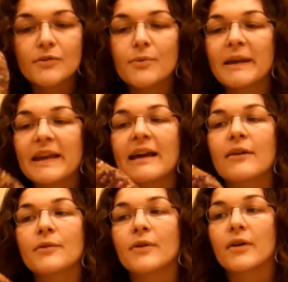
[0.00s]
so picking
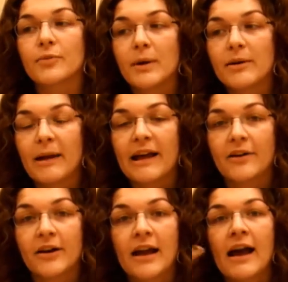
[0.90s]
out a sweater
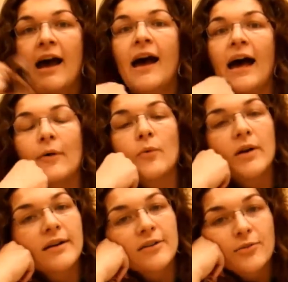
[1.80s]
pattern, I
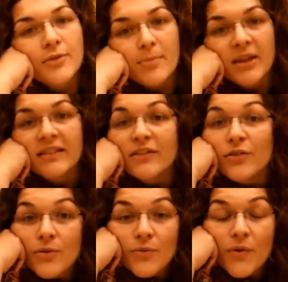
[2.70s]
want to do something that's
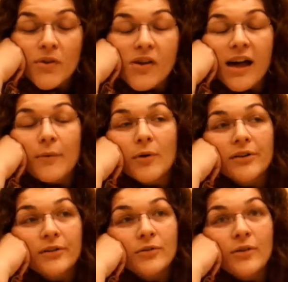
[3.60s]
useful. I want
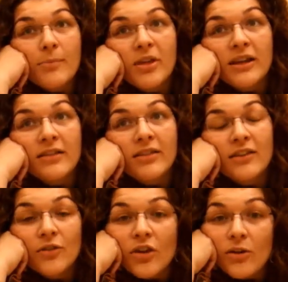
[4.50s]
to do something
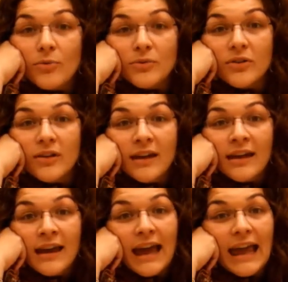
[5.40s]
that's cute
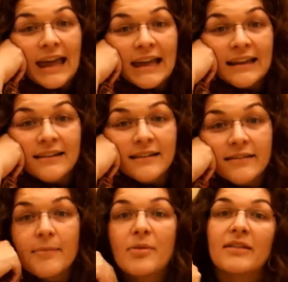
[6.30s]
and
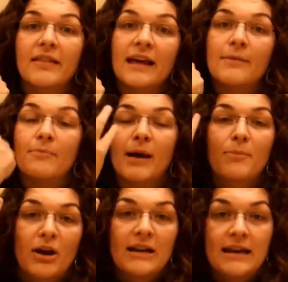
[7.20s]
something that my
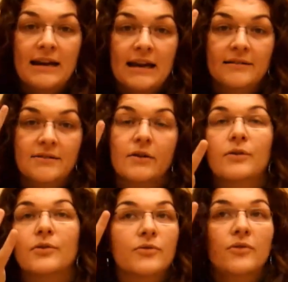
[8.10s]
brain can knit.
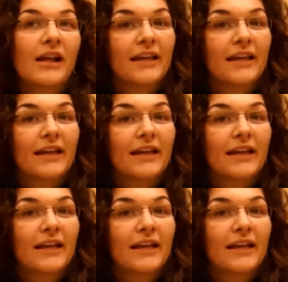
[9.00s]
So those are